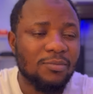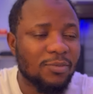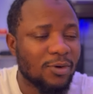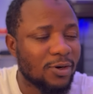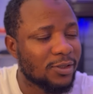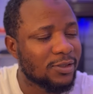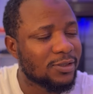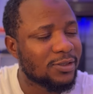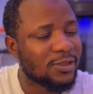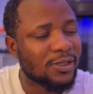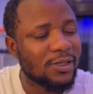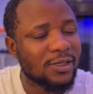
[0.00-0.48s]

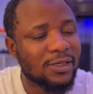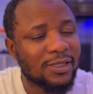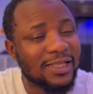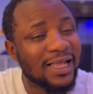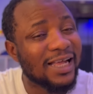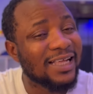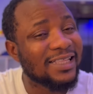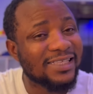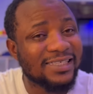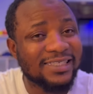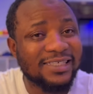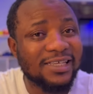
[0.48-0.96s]
but
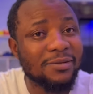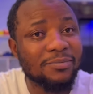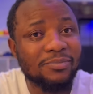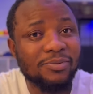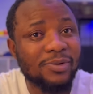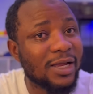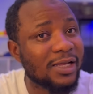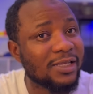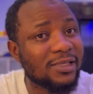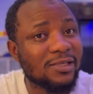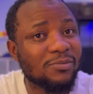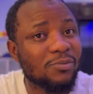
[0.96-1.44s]
they are the same
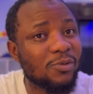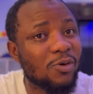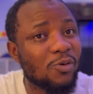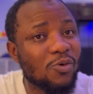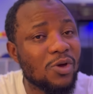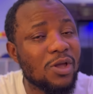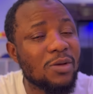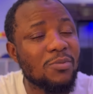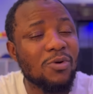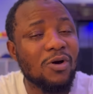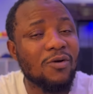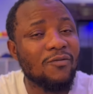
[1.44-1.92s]
price, but
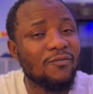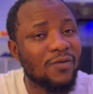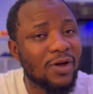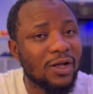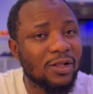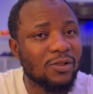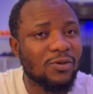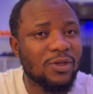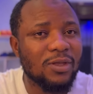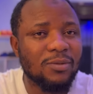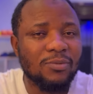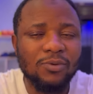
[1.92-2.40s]
way more
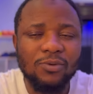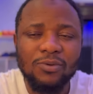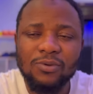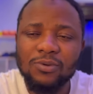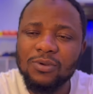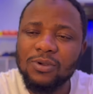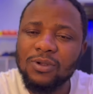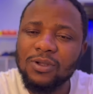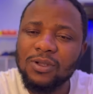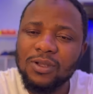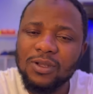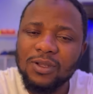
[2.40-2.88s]
valuable.
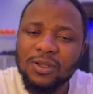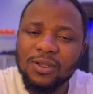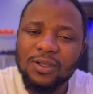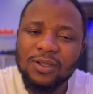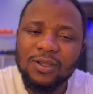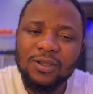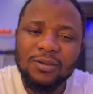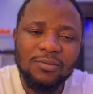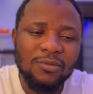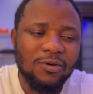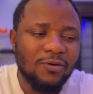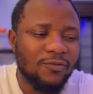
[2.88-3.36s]

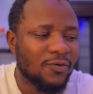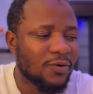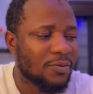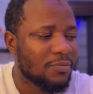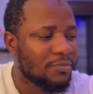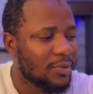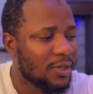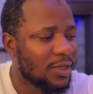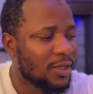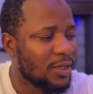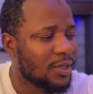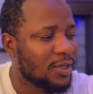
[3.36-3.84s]
But
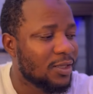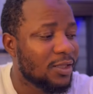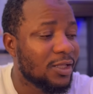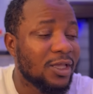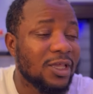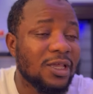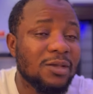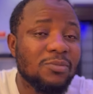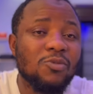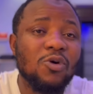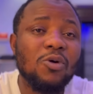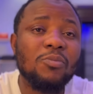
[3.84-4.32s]
for me, the
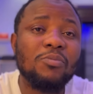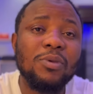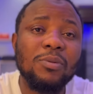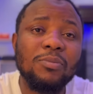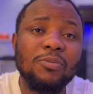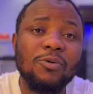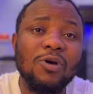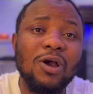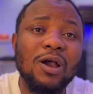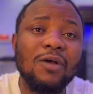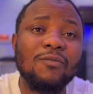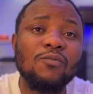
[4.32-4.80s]
Igbo
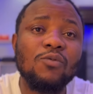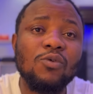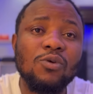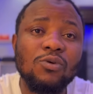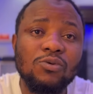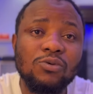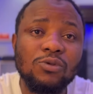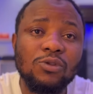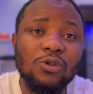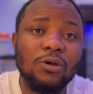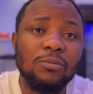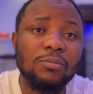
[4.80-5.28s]
people are
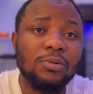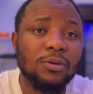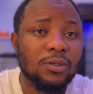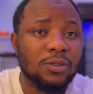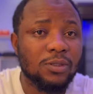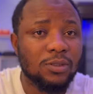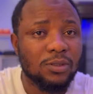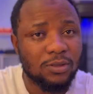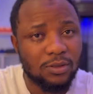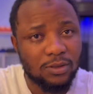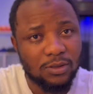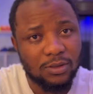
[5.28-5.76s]
woken up.
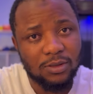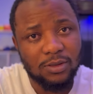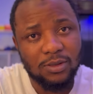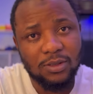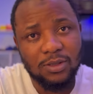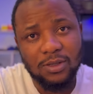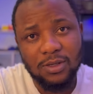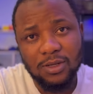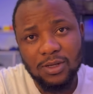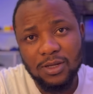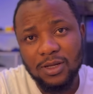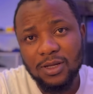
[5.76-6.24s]

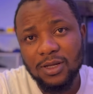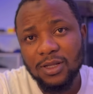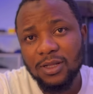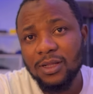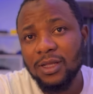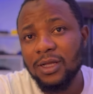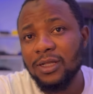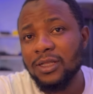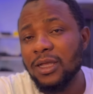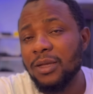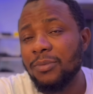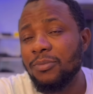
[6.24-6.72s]

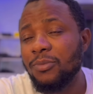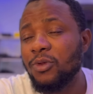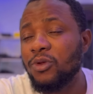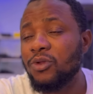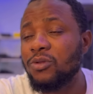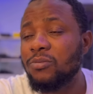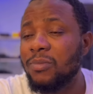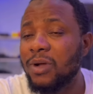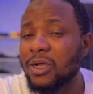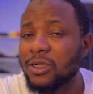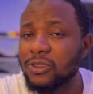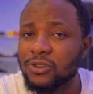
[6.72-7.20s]
Let them
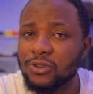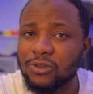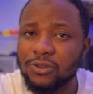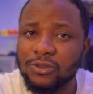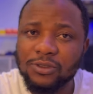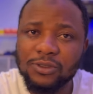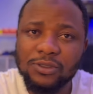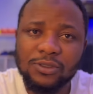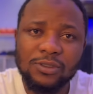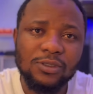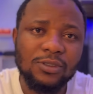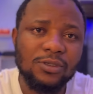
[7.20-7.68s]
build
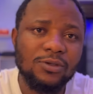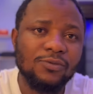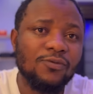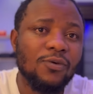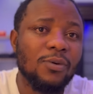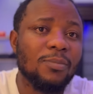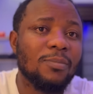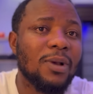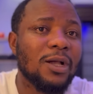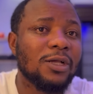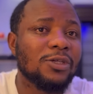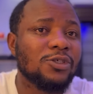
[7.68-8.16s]
mansions.
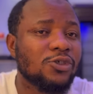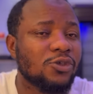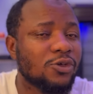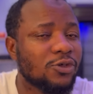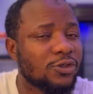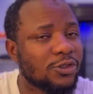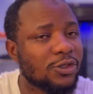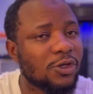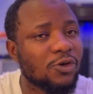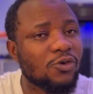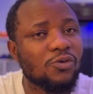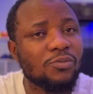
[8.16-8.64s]
For
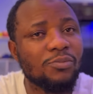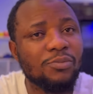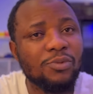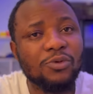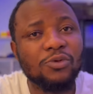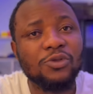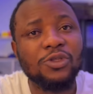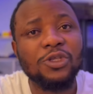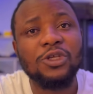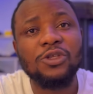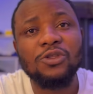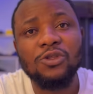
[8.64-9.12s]
mansions, they will
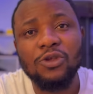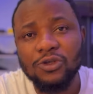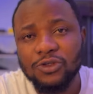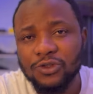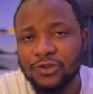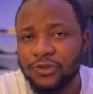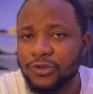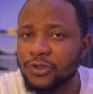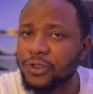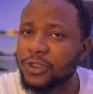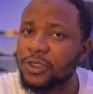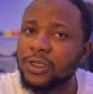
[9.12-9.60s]
build
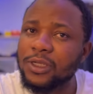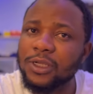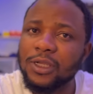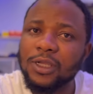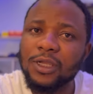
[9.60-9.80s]
industry.